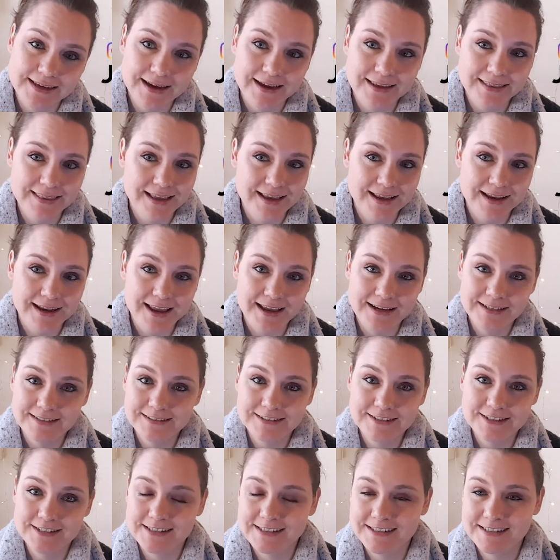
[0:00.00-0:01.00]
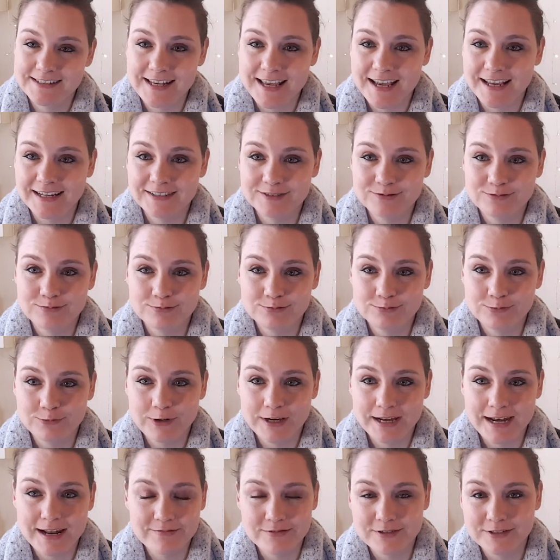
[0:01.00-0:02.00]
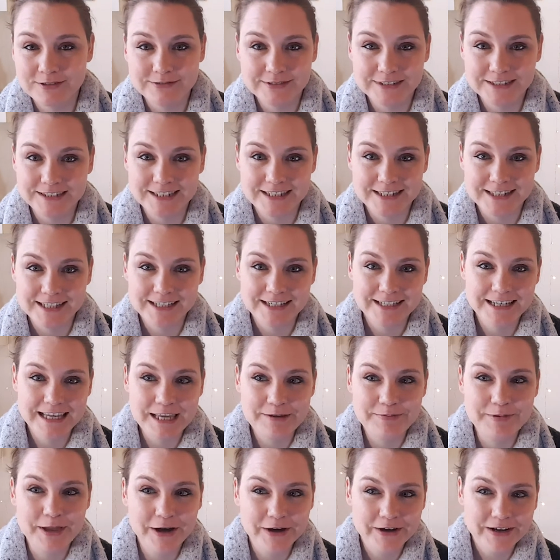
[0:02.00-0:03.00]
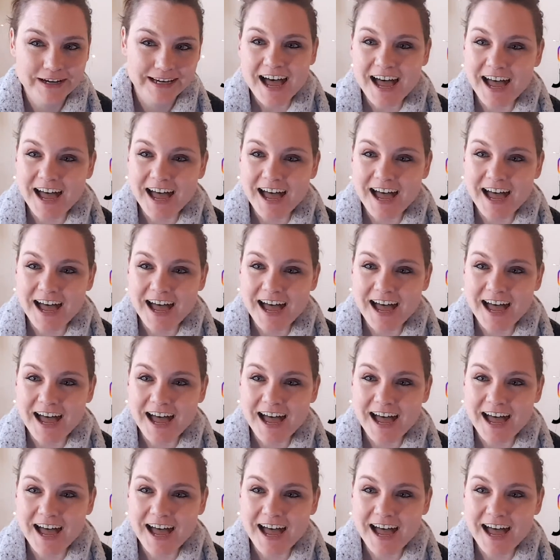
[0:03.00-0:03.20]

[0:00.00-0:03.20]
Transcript: and then I just said, whatever, we're just gonna keep going.